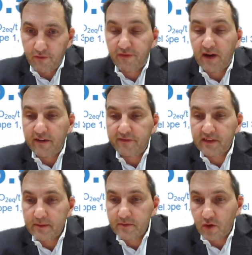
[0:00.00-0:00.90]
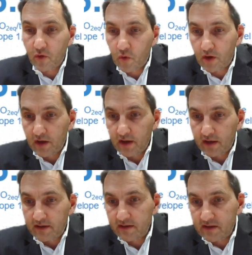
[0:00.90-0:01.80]
5 times lower
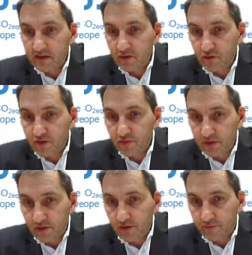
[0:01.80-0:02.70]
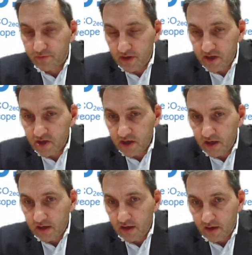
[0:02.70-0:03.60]
than the industry average
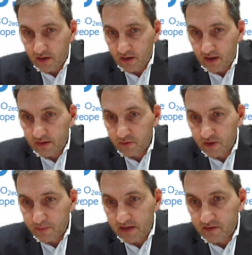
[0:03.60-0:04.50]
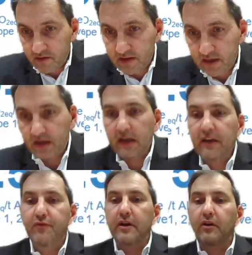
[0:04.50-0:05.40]
at the smelters. And
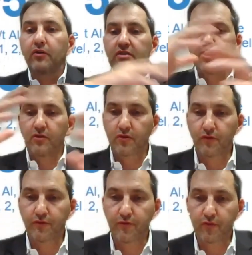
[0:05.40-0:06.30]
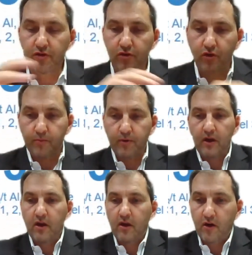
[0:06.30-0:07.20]
if we consider the full scope
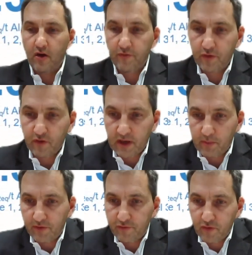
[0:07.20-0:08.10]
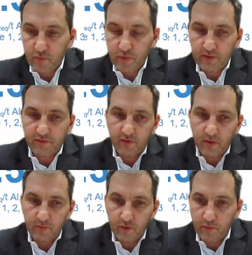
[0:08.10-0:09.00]
of the carbon footprint
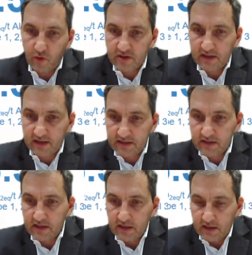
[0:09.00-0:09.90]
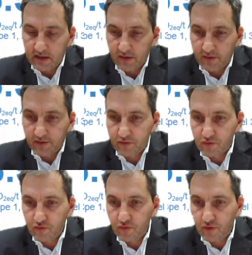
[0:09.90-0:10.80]
from the bauxite
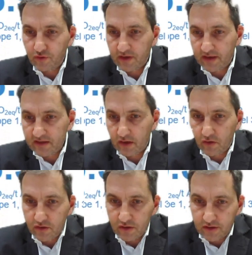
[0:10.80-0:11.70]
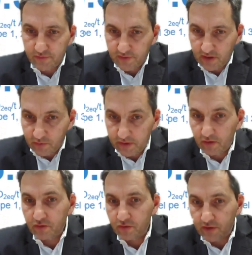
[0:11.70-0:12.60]
to the cast house,
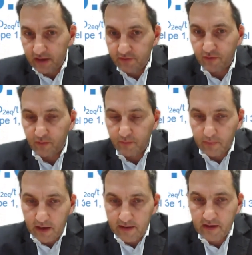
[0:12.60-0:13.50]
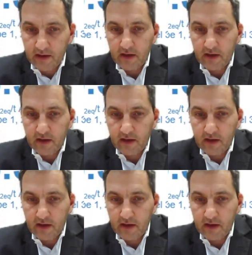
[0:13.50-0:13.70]
cradle to gate, from mine